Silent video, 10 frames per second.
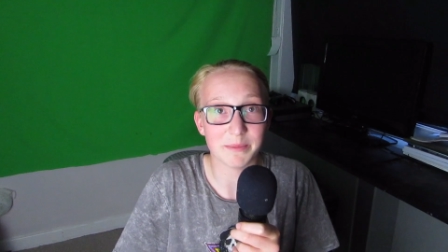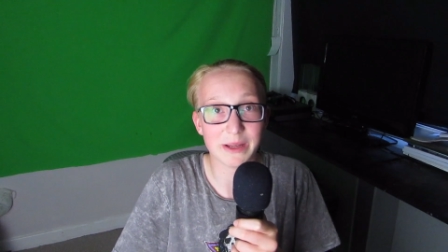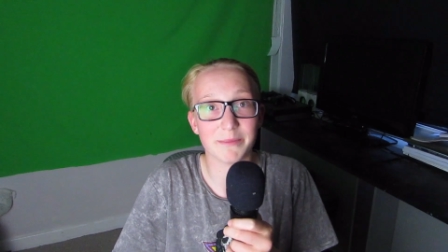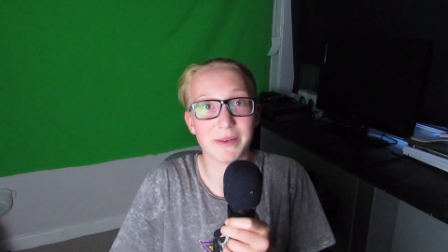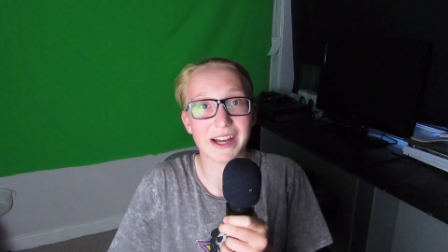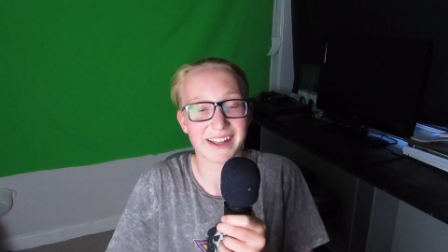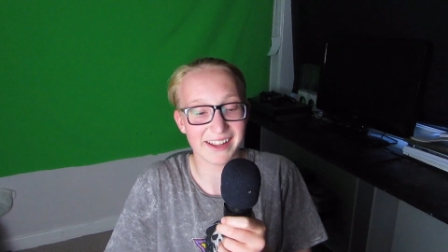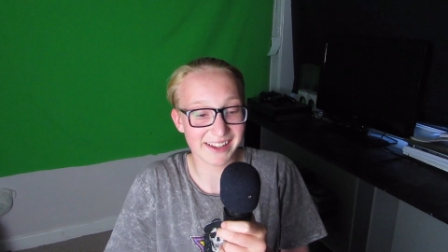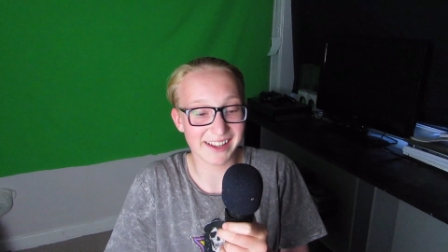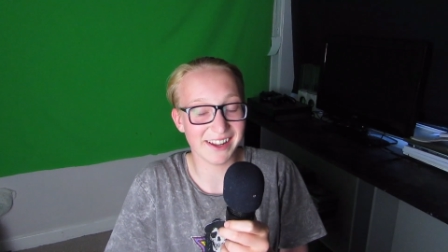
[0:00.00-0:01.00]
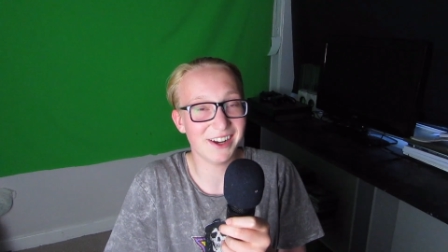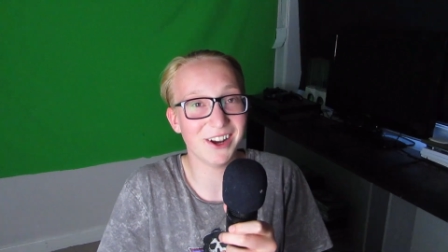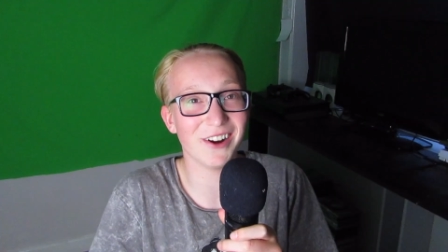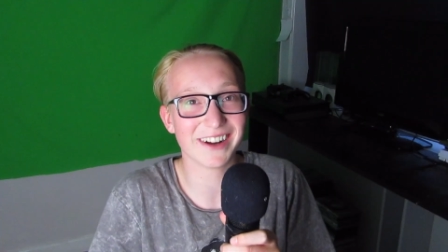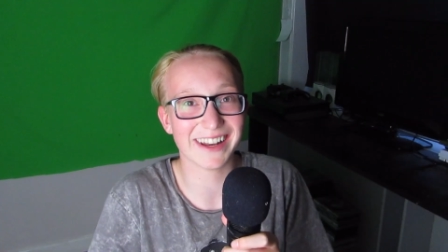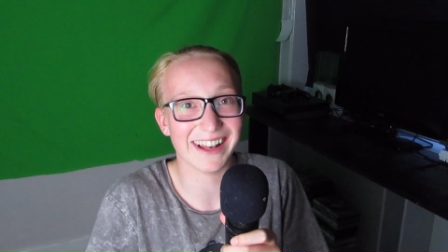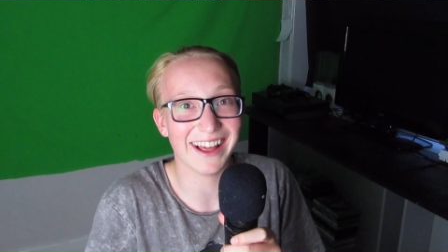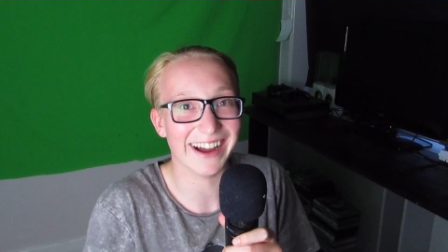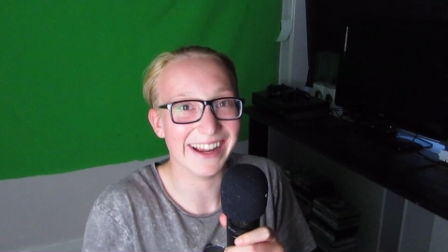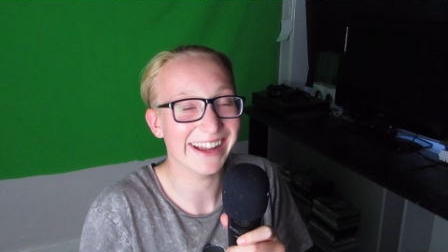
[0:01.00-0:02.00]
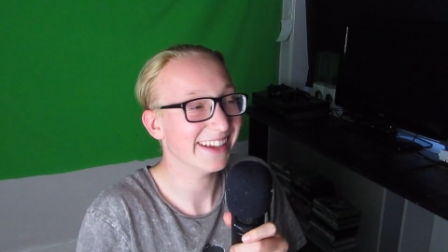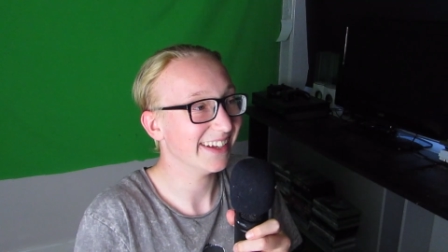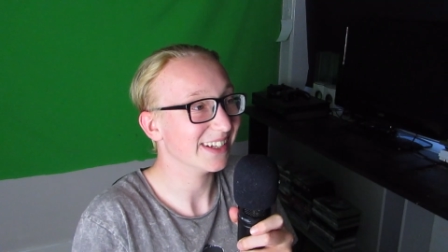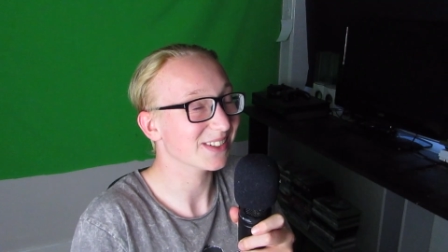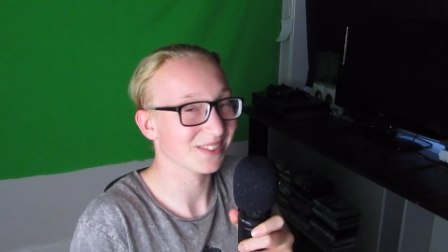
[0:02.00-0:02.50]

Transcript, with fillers: being back here, not gonna lie, it's